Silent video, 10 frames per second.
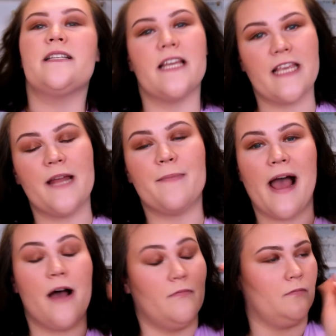to get
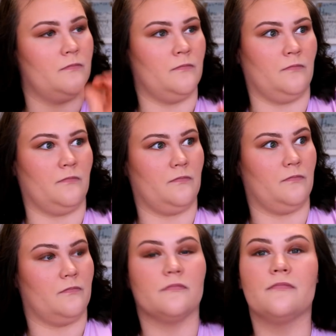my,
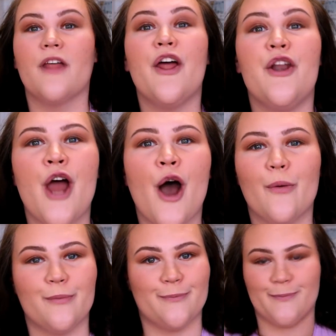mm,
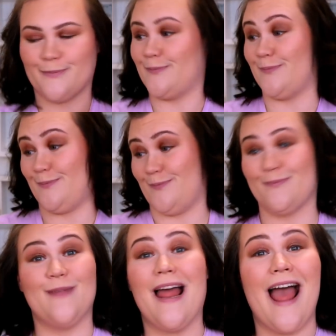no,
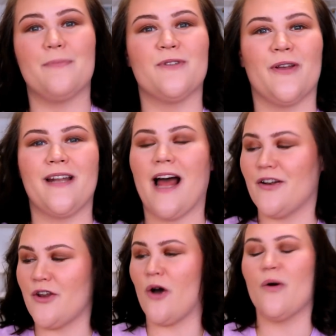absolutely
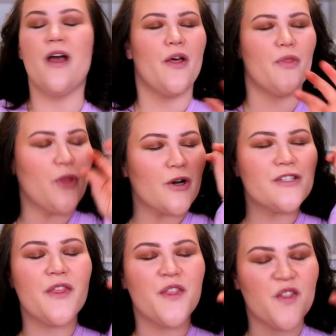not, no. There's
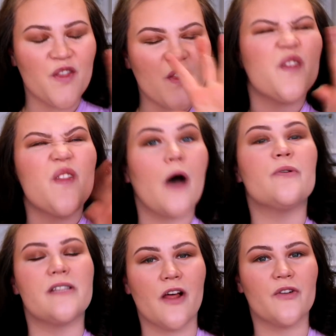a
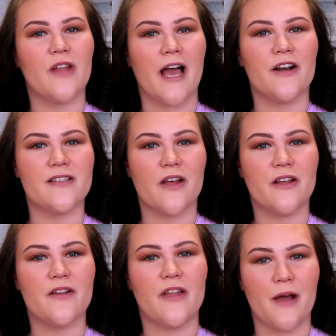thousand other liners out
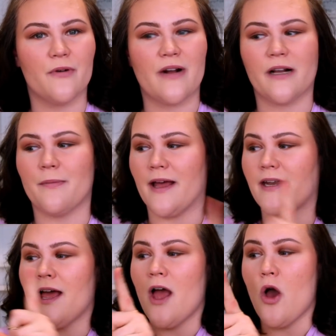there that I would
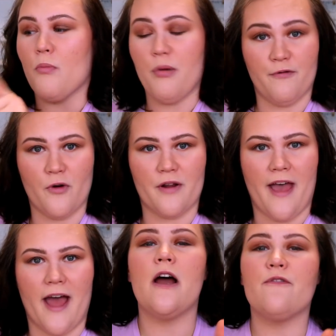recommend before
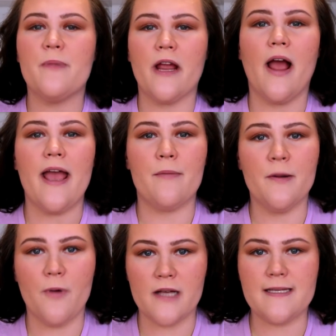that. Now from here, I am gonna
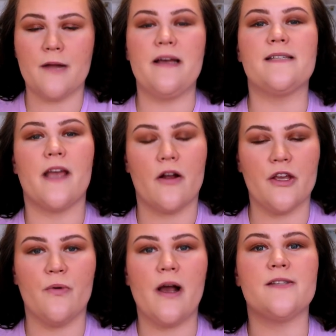pause on mascara.
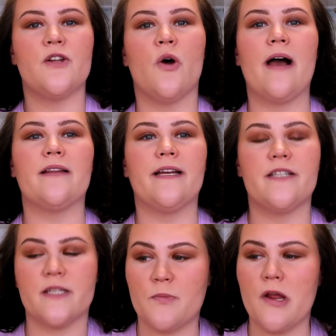You guys know I like
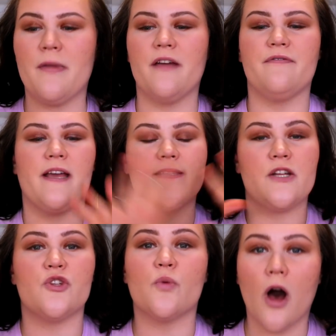to spray my face
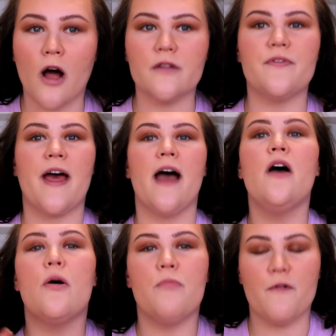and do all of that
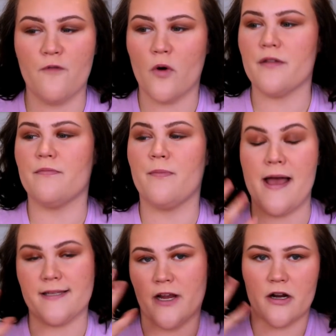before
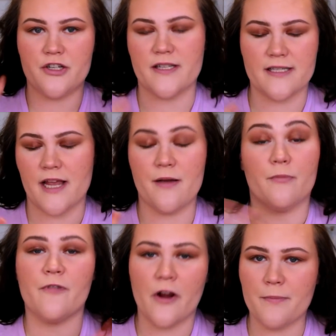mascara just because I
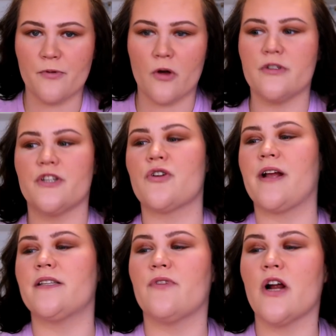am very prone to
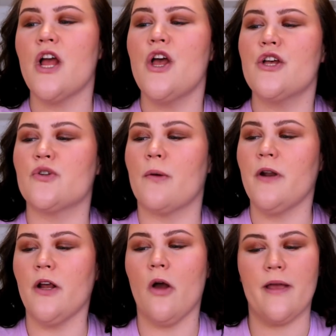transfer. So I'm
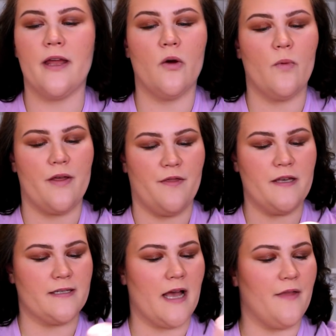gonna go in with
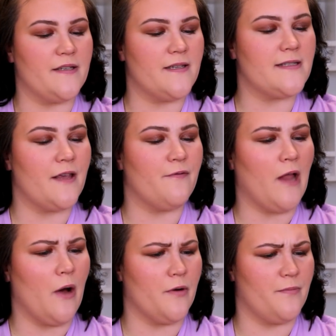this guy. This is the
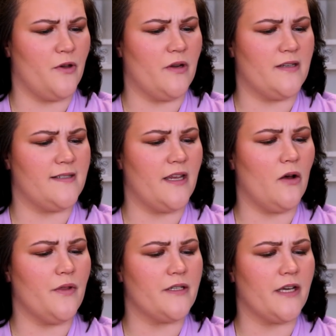Flower Beauty
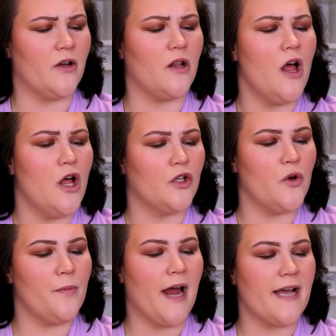Seal the Deal
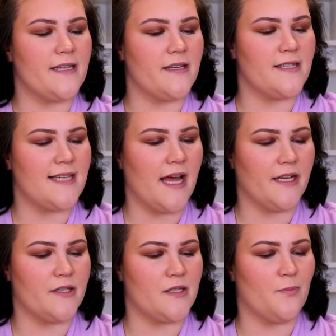Luminizing
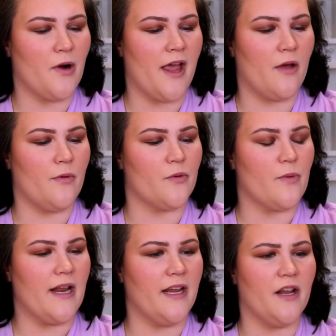Setting Spray with a
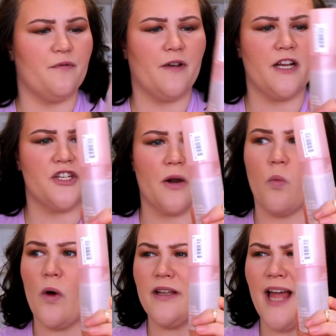radiant finish.
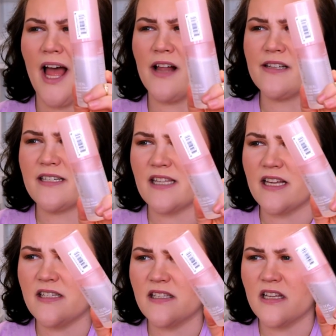And what the hell is
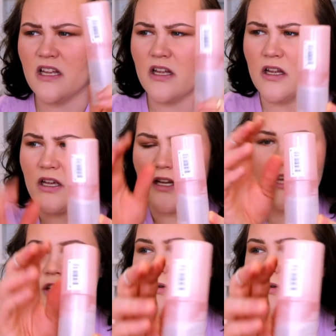this? Can